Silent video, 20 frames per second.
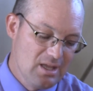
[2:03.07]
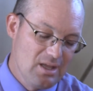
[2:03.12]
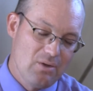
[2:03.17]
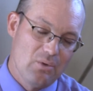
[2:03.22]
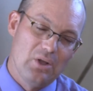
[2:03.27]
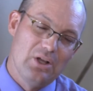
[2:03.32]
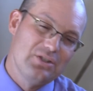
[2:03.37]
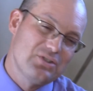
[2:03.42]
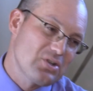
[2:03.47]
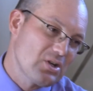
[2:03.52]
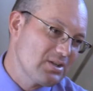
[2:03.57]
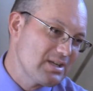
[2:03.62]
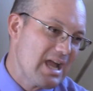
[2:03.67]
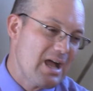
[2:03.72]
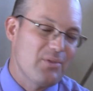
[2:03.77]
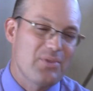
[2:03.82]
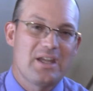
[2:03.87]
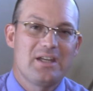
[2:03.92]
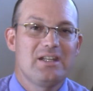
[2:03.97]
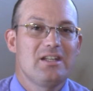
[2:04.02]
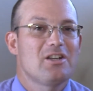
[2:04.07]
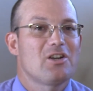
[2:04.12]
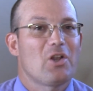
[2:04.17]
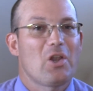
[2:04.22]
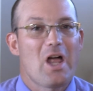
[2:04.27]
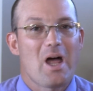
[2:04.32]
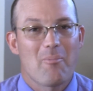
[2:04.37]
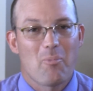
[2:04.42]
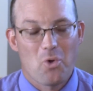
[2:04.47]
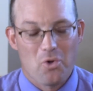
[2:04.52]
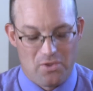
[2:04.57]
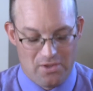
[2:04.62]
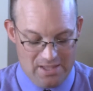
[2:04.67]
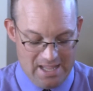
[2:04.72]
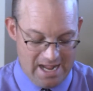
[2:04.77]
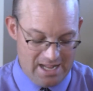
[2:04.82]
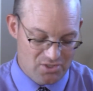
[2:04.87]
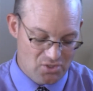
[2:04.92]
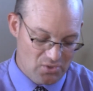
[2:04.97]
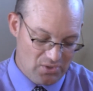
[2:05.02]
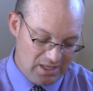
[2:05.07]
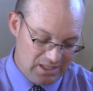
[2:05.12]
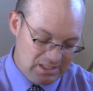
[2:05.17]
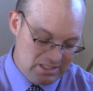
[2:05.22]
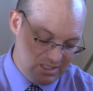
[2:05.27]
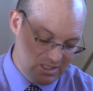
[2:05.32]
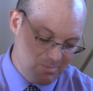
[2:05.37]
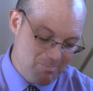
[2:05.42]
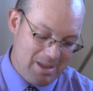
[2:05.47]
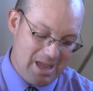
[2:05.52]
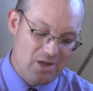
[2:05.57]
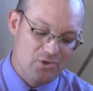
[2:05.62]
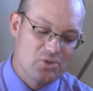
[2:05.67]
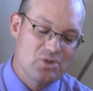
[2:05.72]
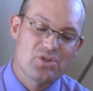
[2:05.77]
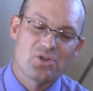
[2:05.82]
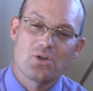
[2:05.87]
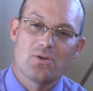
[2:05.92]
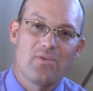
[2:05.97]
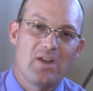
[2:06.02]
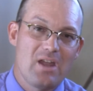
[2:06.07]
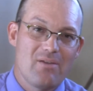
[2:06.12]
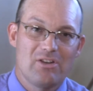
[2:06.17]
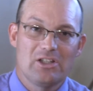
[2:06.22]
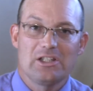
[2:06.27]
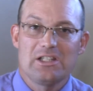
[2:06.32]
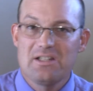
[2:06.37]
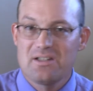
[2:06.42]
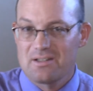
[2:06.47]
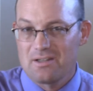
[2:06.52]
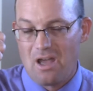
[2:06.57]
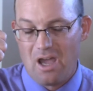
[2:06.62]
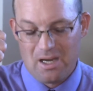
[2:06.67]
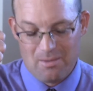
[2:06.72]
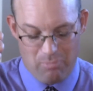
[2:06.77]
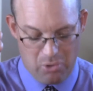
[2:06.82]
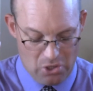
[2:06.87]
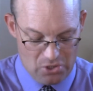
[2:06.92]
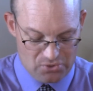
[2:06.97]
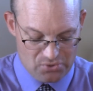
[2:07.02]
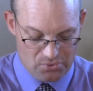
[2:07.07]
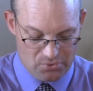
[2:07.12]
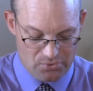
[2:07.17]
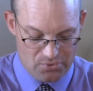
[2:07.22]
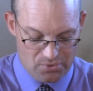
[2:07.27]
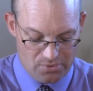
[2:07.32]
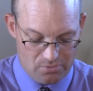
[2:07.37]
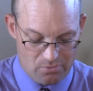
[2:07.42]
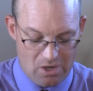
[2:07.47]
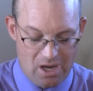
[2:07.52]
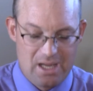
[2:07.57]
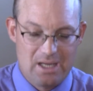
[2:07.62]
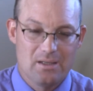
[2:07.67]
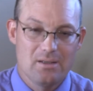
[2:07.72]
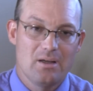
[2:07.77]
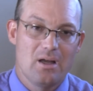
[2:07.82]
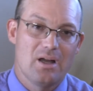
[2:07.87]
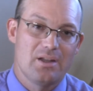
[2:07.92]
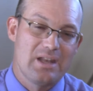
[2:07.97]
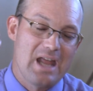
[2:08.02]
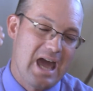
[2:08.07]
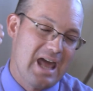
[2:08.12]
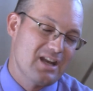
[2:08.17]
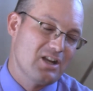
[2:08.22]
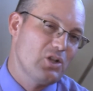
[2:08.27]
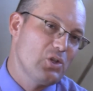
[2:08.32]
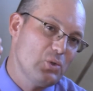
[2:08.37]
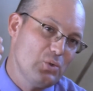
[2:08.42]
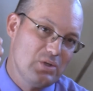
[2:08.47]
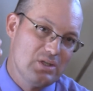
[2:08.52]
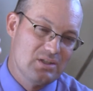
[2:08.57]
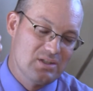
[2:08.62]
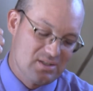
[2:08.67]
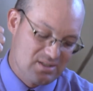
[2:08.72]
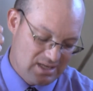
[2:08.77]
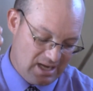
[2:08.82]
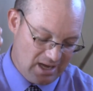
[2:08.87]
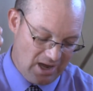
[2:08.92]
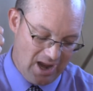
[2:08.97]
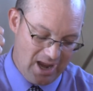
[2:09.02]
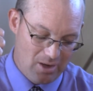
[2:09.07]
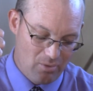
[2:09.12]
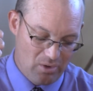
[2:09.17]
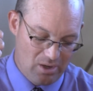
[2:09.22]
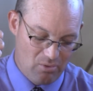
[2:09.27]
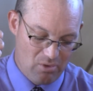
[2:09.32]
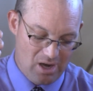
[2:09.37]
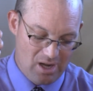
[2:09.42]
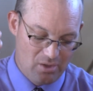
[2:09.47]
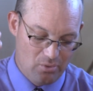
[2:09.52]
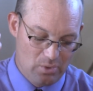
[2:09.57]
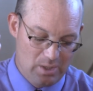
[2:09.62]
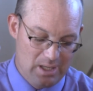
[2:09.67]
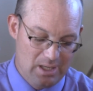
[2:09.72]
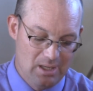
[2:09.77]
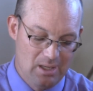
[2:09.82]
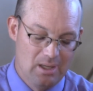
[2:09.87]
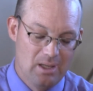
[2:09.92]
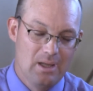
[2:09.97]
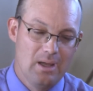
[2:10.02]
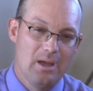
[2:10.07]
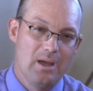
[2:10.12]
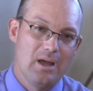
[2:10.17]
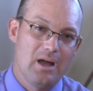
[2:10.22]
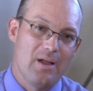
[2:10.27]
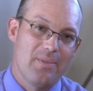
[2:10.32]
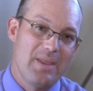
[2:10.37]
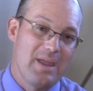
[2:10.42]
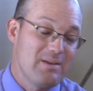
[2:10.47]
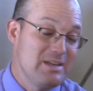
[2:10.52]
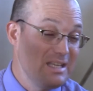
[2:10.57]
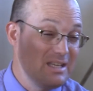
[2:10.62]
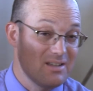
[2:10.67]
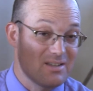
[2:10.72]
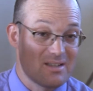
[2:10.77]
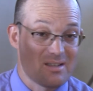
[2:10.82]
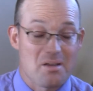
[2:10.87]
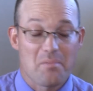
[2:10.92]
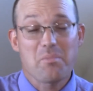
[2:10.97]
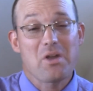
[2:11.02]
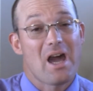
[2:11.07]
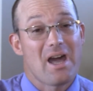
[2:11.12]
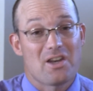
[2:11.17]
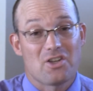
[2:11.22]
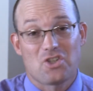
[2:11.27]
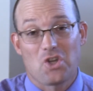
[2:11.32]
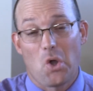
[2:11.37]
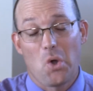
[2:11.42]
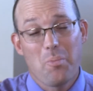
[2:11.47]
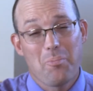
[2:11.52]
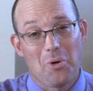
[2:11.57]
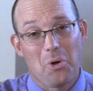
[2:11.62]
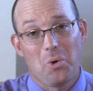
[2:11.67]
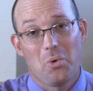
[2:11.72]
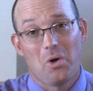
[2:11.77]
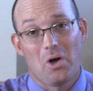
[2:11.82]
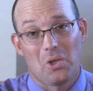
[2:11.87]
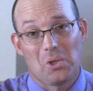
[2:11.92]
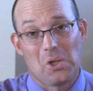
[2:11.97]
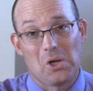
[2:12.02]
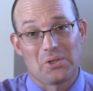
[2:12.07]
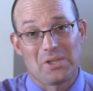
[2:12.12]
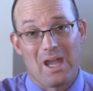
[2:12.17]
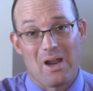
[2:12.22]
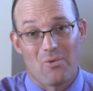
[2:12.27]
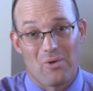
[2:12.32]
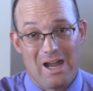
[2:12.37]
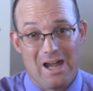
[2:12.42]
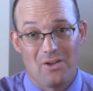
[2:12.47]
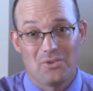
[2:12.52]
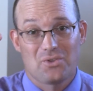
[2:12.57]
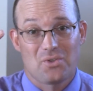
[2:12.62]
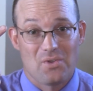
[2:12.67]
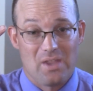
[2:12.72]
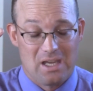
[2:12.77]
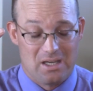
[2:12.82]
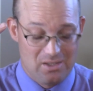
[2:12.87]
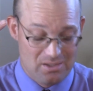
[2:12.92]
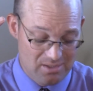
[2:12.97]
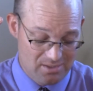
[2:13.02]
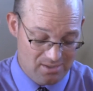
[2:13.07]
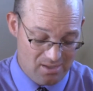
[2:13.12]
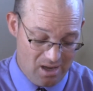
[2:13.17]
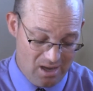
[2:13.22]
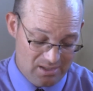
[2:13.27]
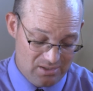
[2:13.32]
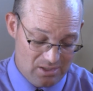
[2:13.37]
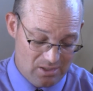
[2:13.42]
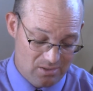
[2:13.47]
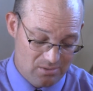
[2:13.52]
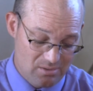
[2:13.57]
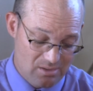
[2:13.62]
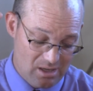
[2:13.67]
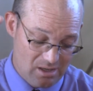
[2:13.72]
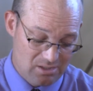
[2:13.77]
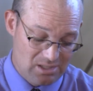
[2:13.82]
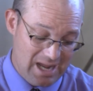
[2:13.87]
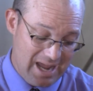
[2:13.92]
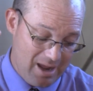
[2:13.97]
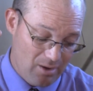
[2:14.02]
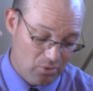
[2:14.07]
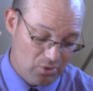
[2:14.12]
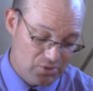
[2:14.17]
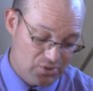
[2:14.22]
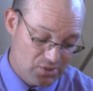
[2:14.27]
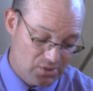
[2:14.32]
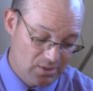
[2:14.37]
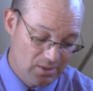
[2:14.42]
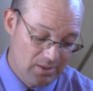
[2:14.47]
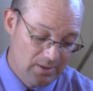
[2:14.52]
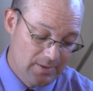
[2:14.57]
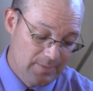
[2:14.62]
Well, it turned out they needed a lot more than that. So they needed a boundary survey of at least nine parcels, right? Uh, not including the state highway right away. Uh, they needed some kind of topo along that route so they could design their their towers.